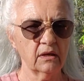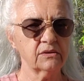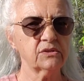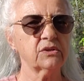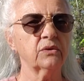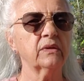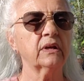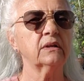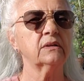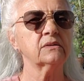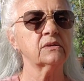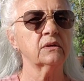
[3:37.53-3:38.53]
so that it
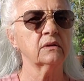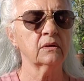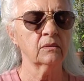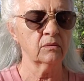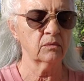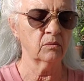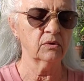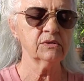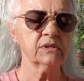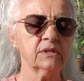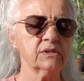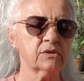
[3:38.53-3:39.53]
doesn't,
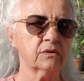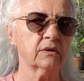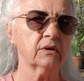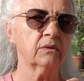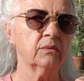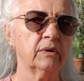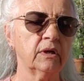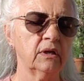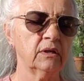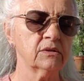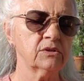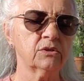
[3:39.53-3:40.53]
once I start going
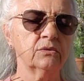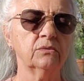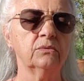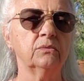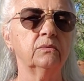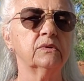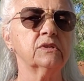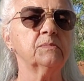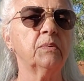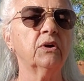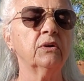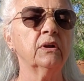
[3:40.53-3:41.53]
into this
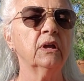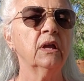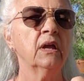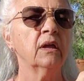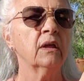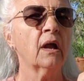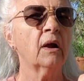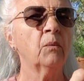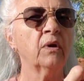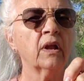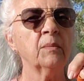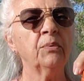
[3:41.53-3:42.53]
part,
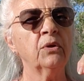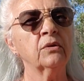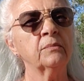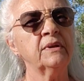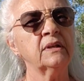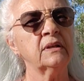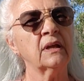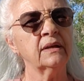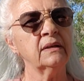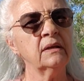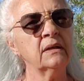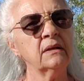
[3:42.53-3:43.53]
when I pull them in and
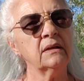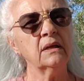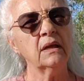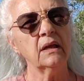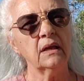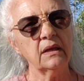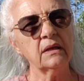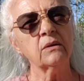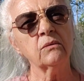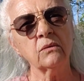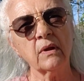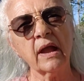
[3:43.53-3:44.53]
tighten it,
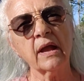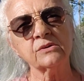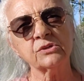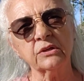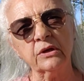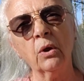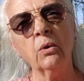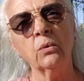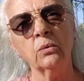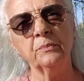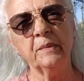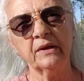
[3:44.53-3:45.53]
it'll actually
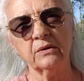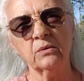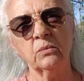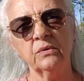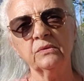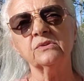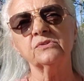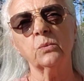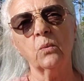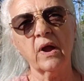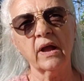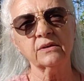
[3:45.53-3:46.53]
hold better with this
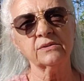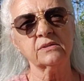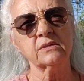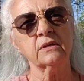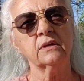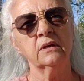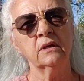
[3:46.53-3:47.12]
waxed